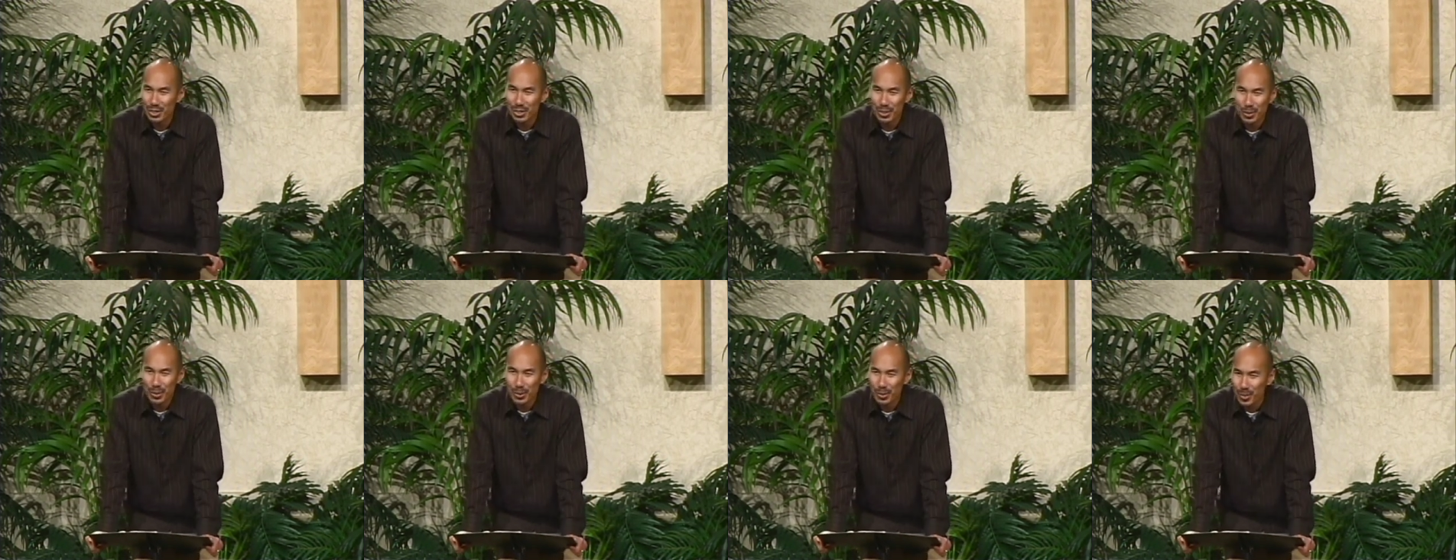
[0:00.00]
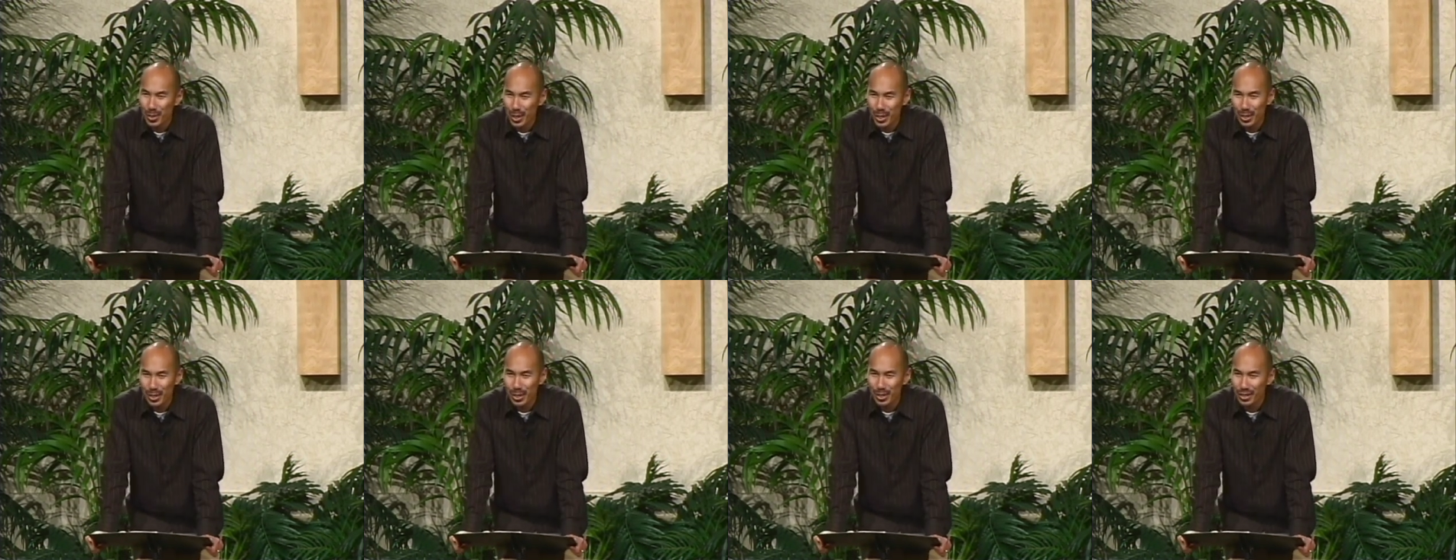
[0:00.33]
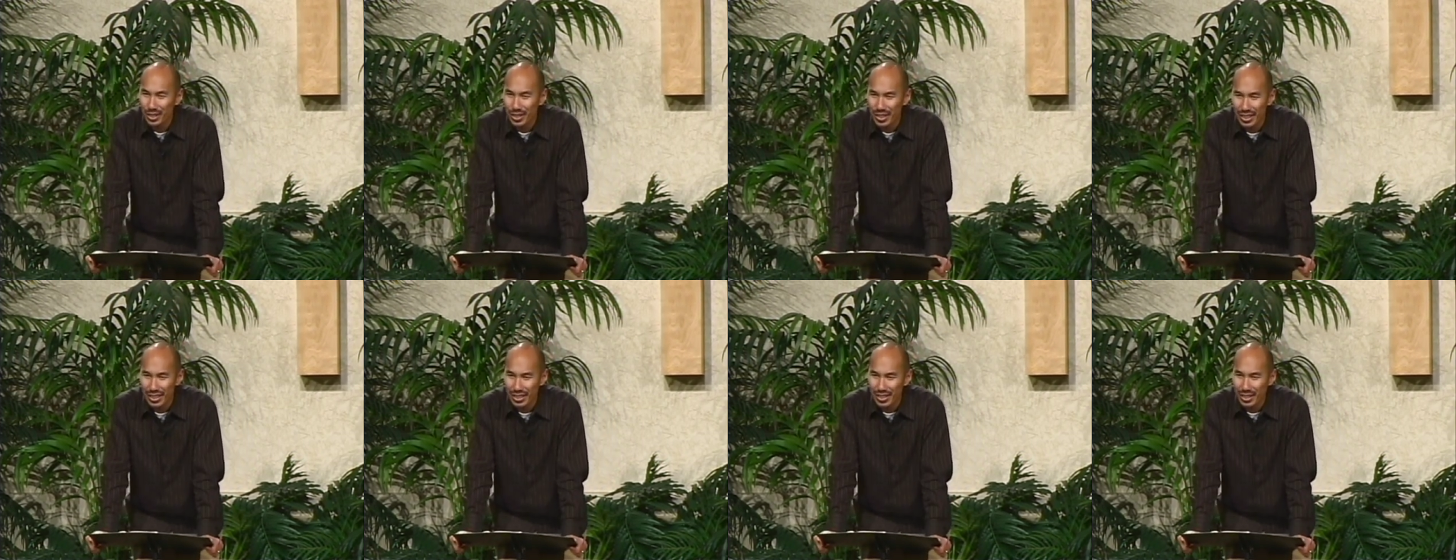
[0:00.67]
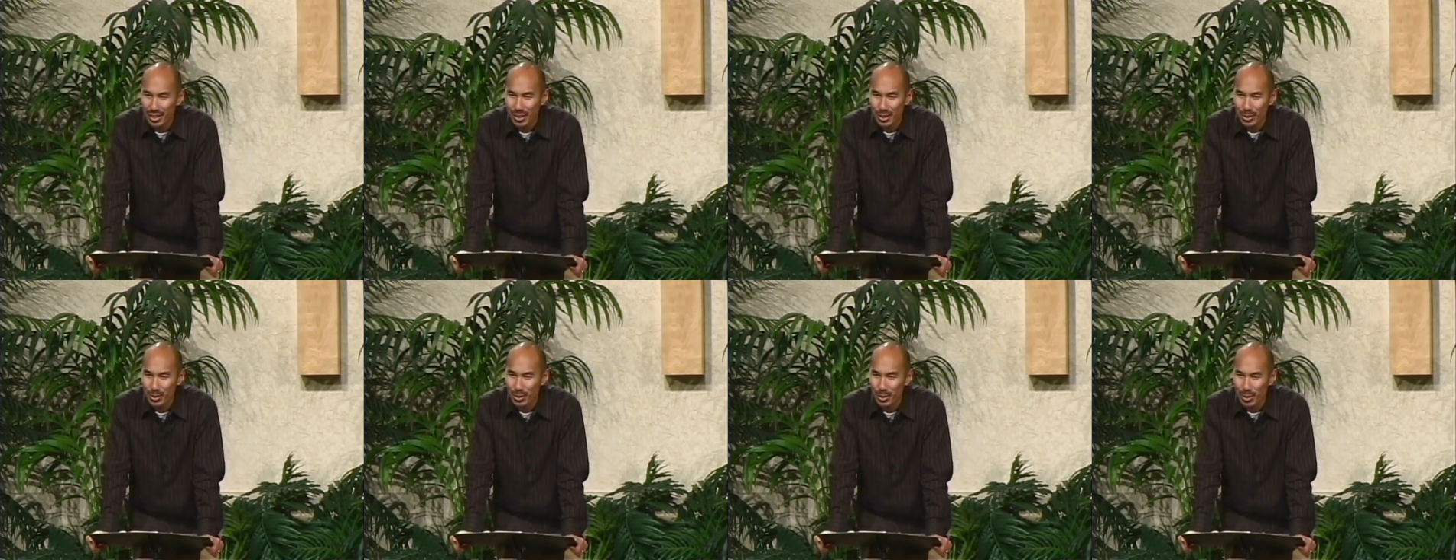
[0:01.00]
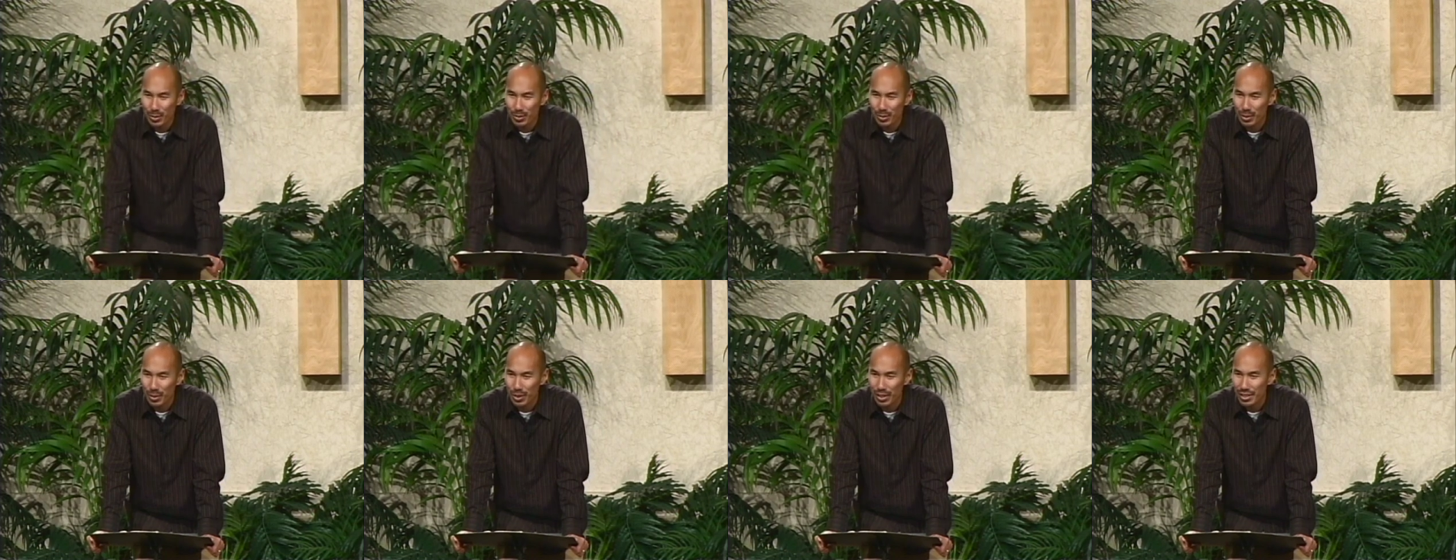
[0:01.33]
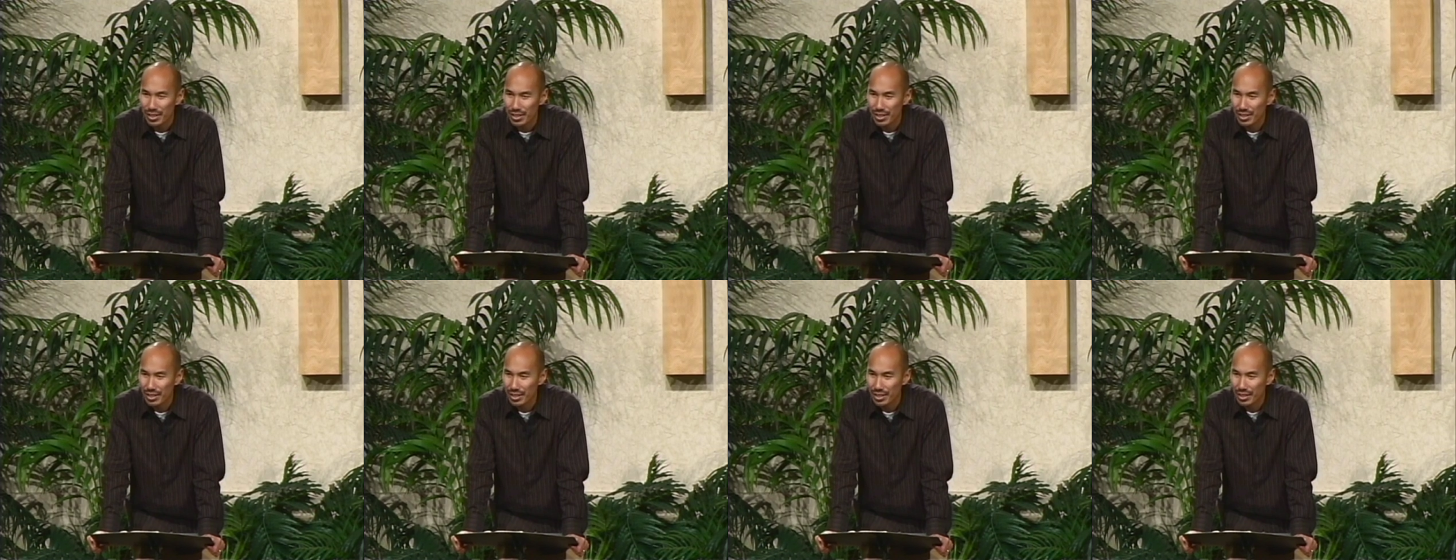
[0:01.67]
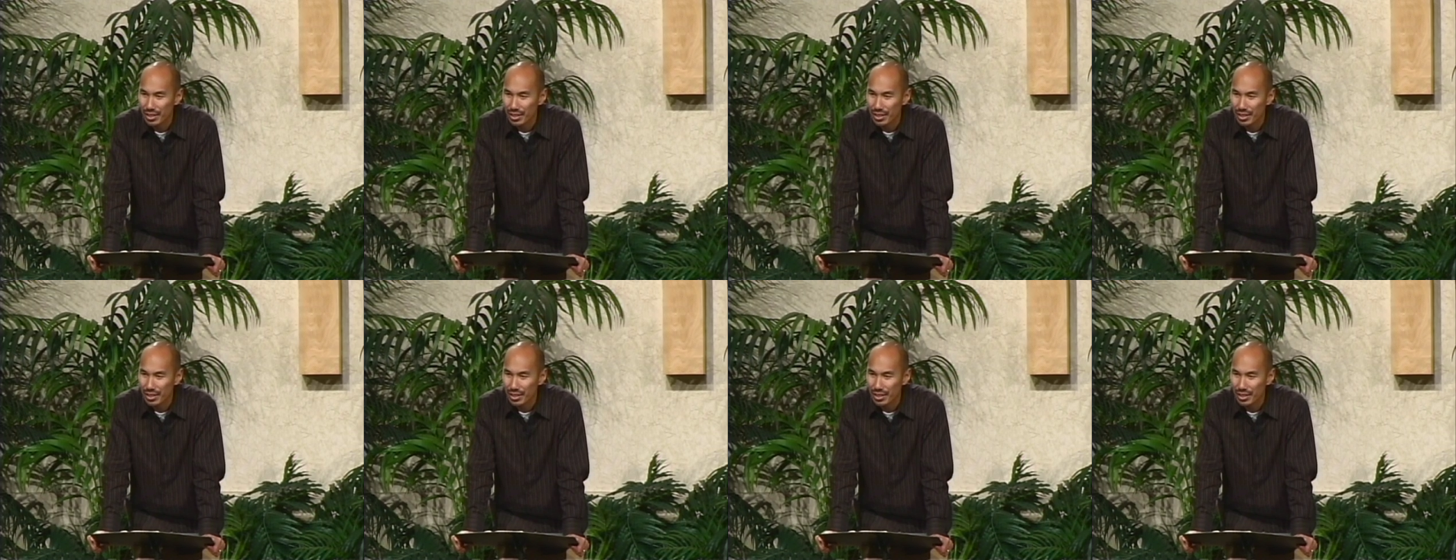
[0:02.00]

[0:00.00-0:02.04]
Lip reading: so many good things in store for us.